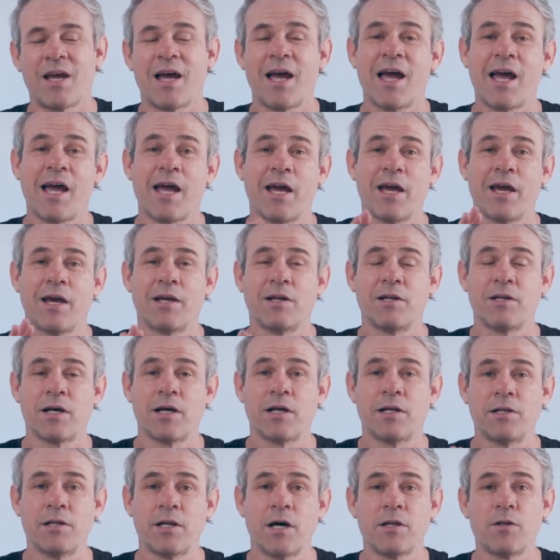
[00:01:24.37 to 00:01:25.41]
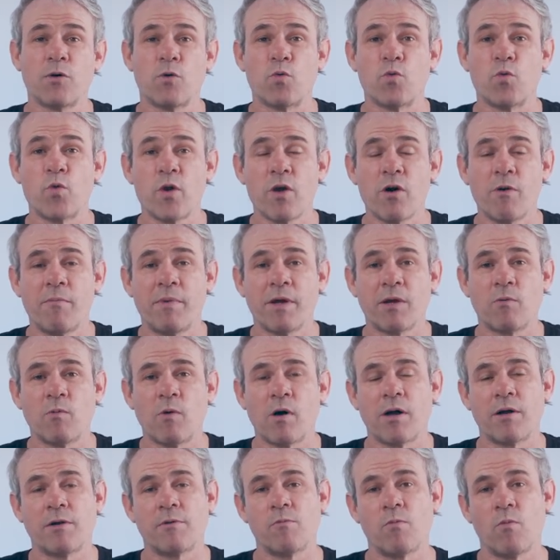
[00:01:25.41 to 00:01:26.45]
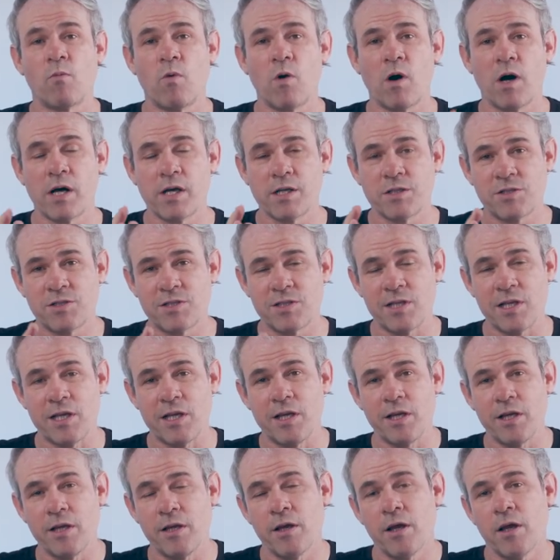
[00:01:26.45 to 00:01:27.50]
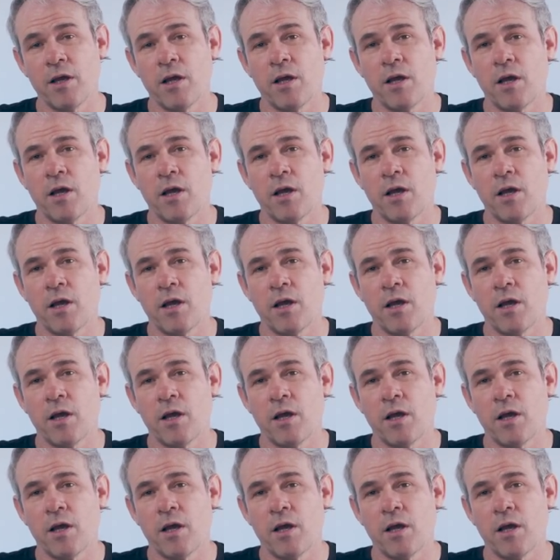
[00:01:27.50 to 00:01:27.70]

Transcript: and another real big one was the